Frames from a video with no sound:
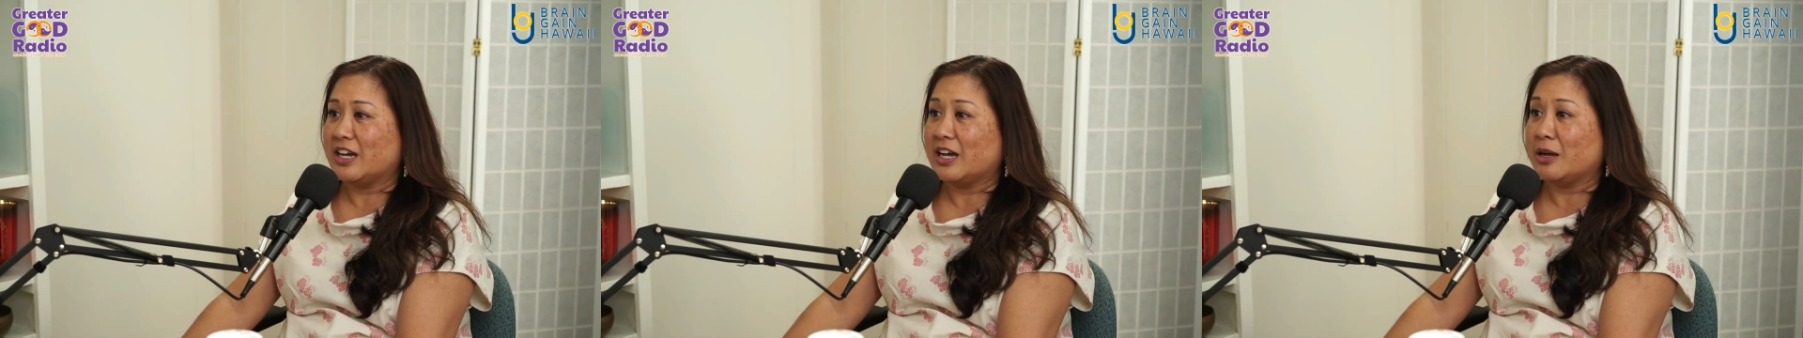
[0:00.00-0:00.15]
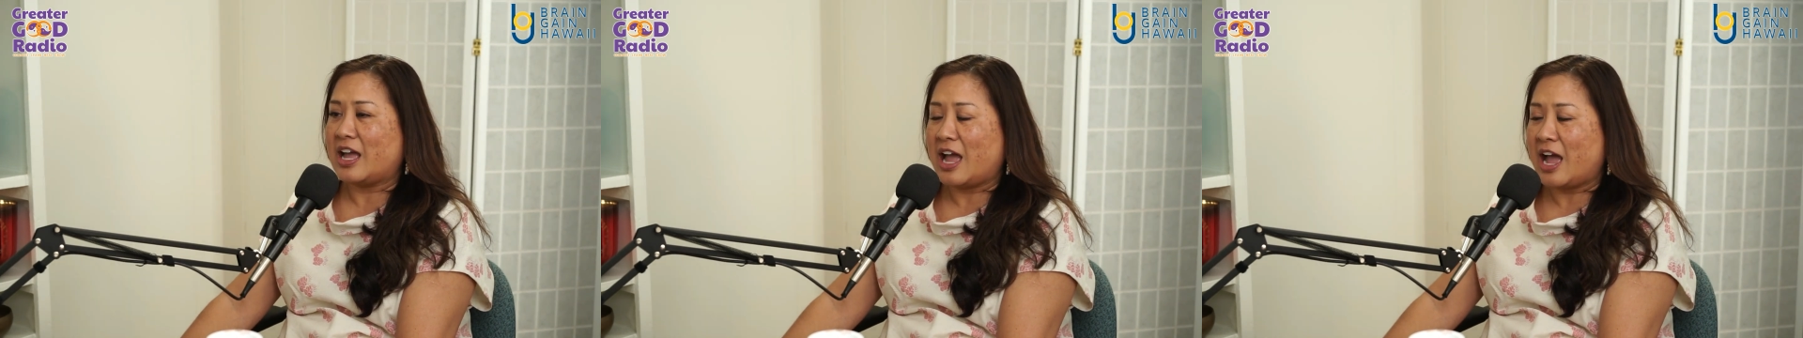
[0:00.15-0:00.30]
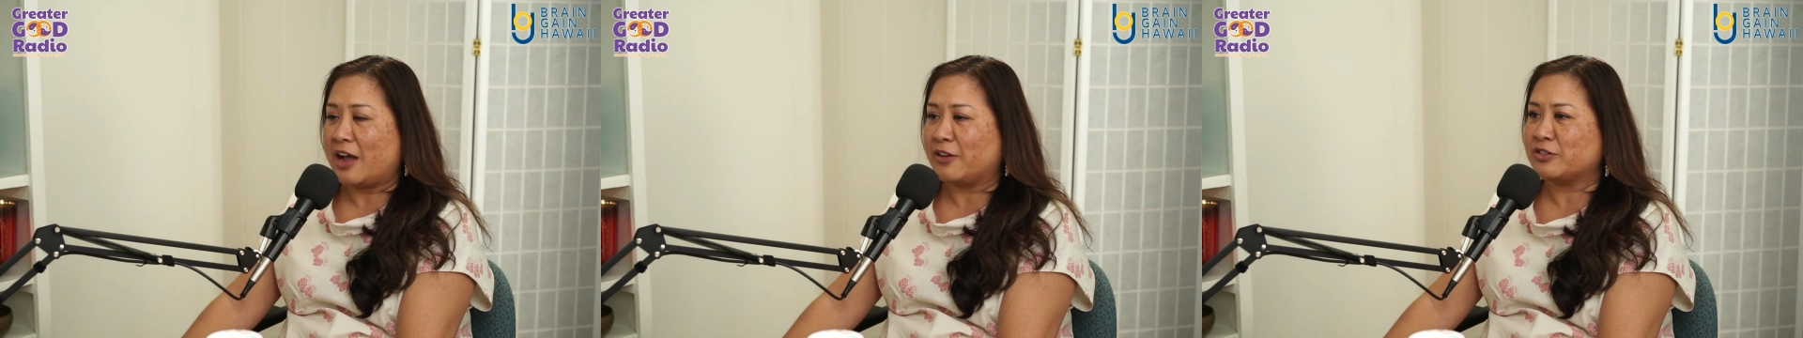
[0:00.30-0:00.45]

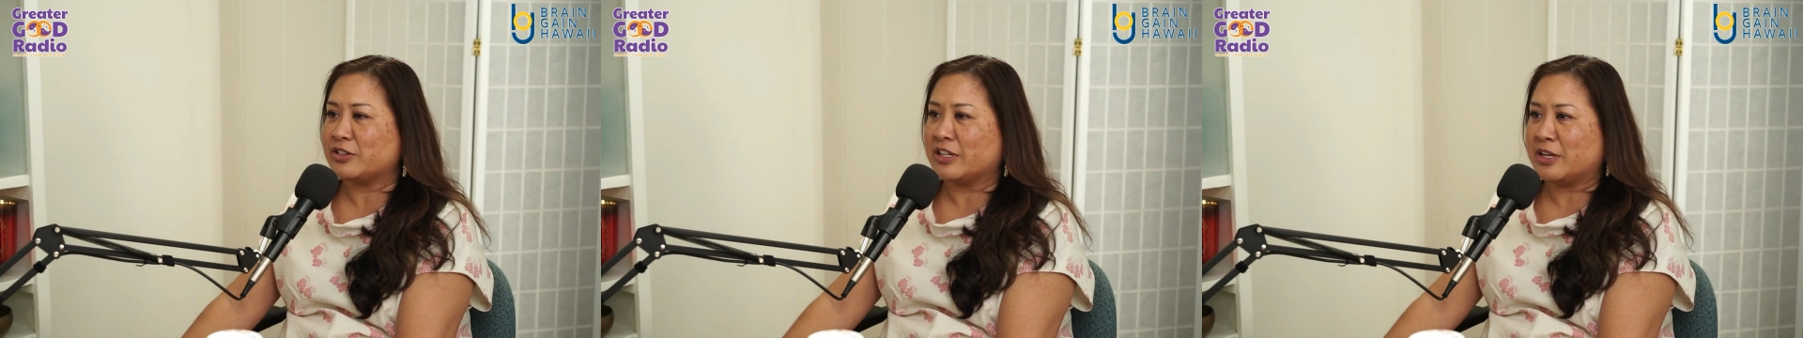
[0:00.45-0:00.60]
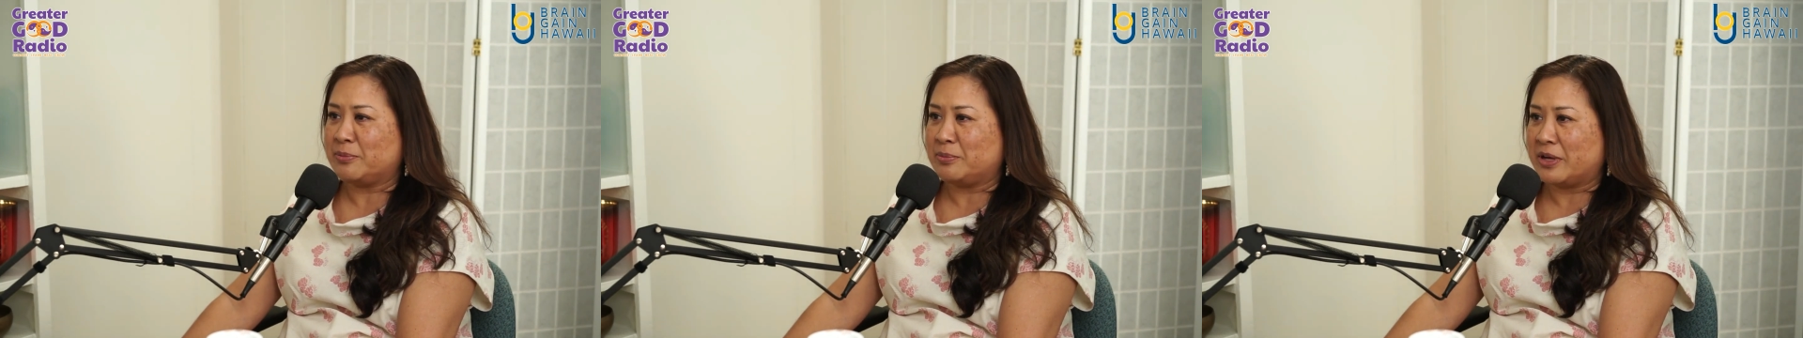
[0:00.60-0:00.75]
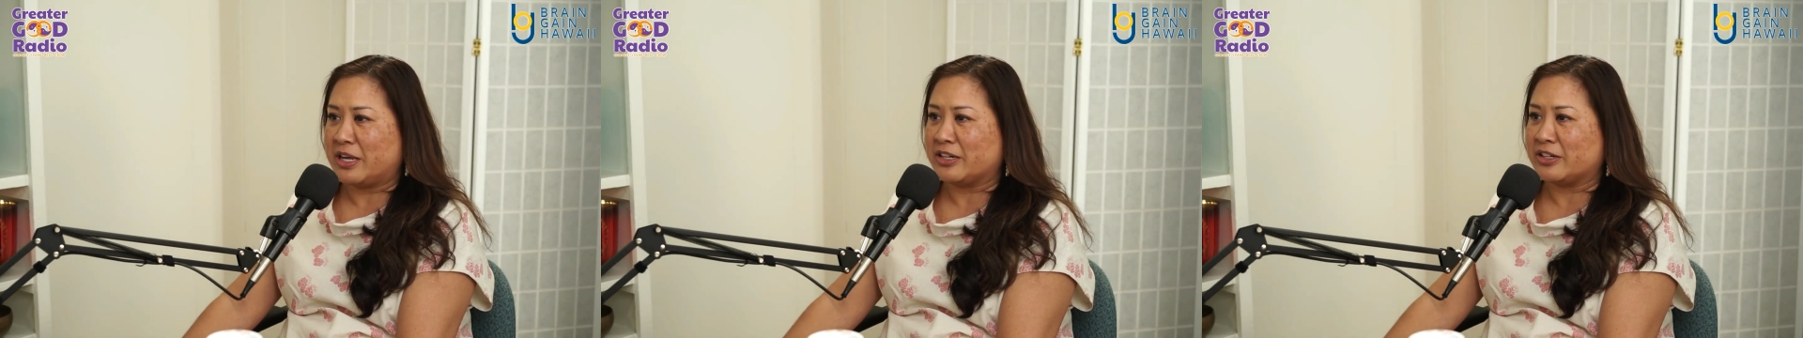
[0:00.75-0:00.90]
I have to
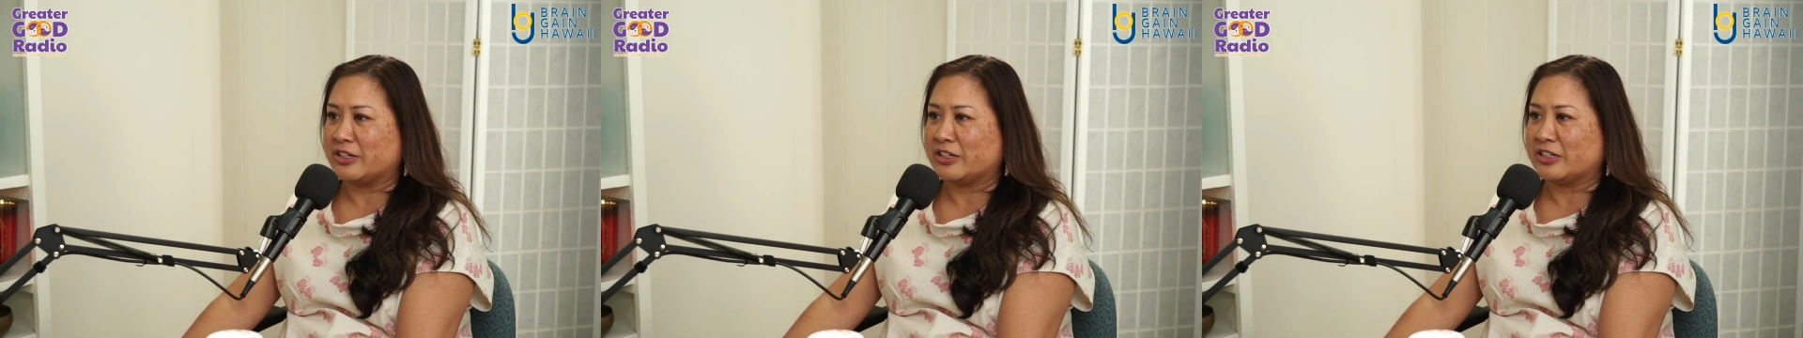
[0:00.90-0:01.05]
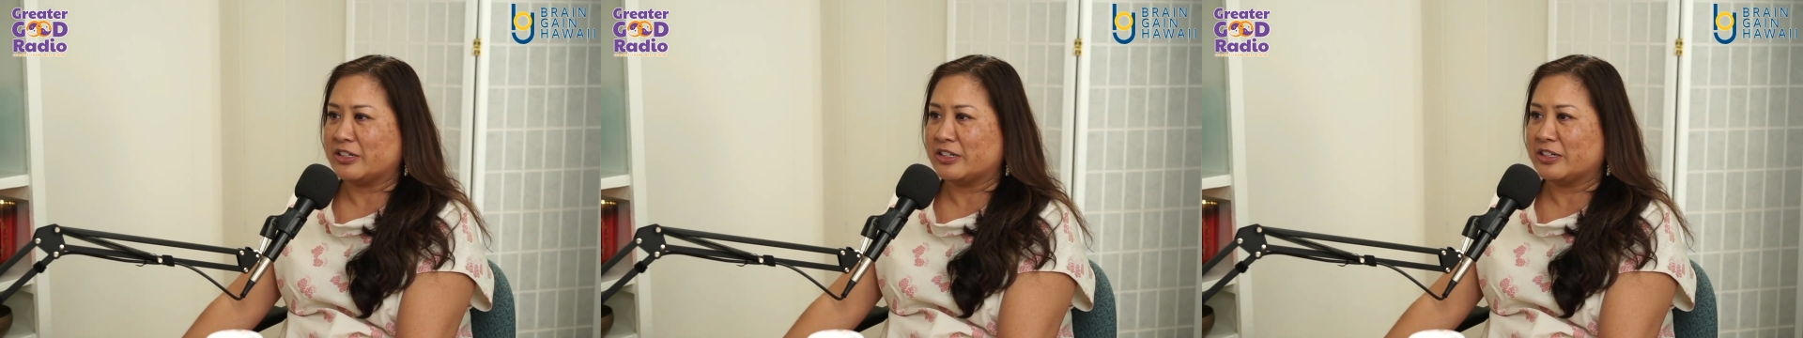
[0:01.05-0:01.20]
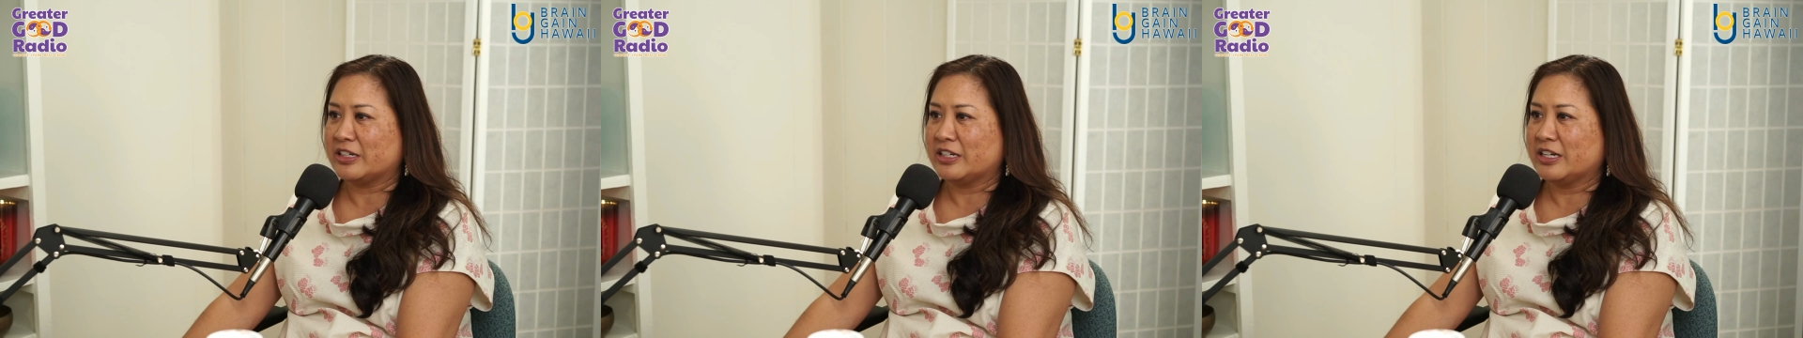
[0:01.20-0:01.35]
get
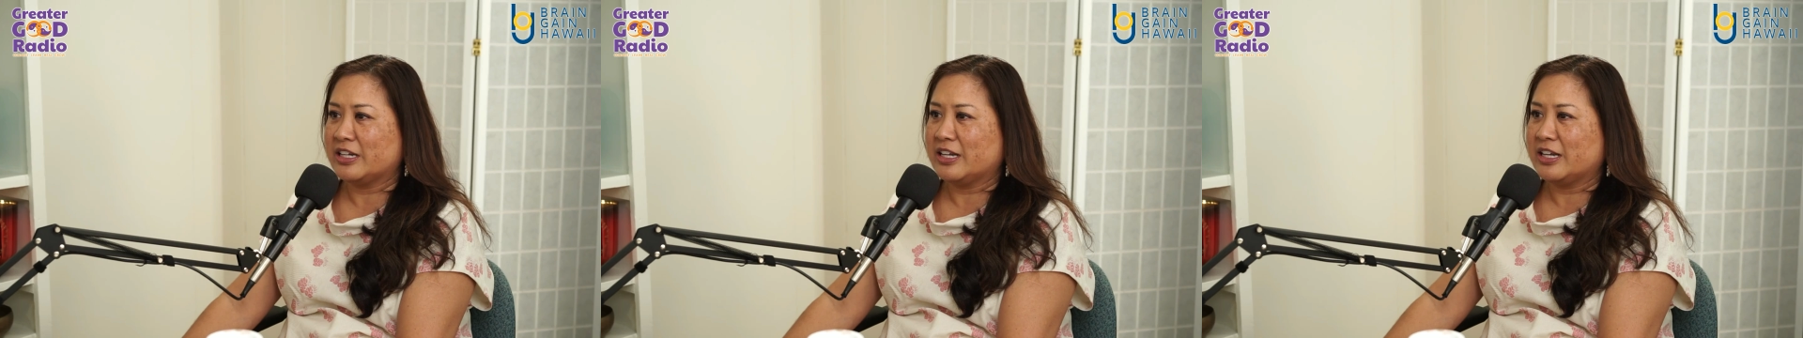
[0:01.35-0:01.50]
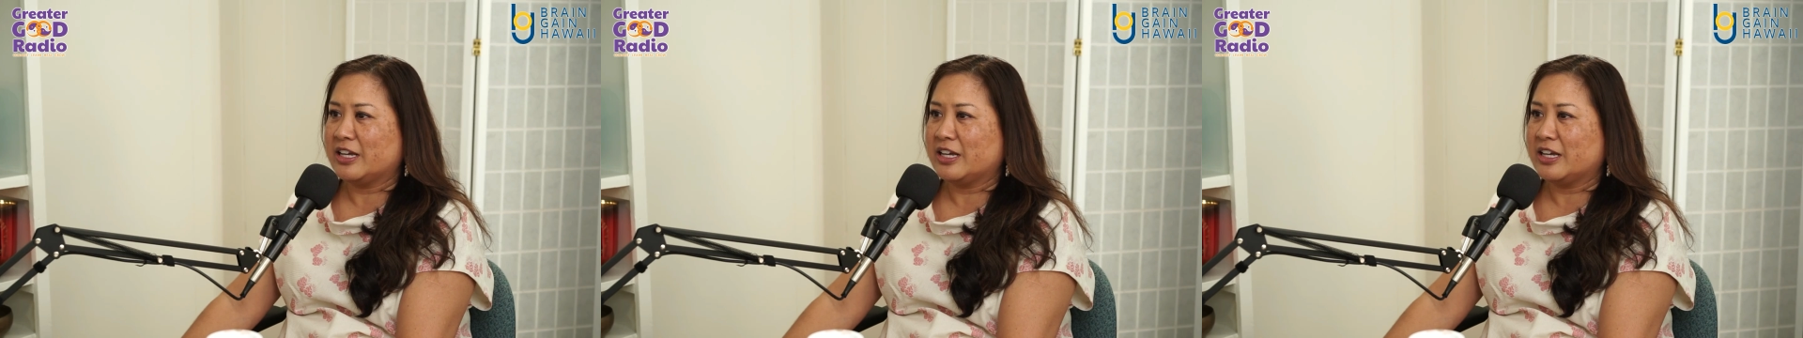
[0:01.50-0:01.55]
better